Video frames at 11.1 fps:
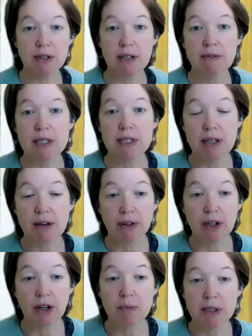do have a
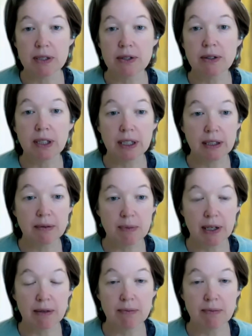software carpentry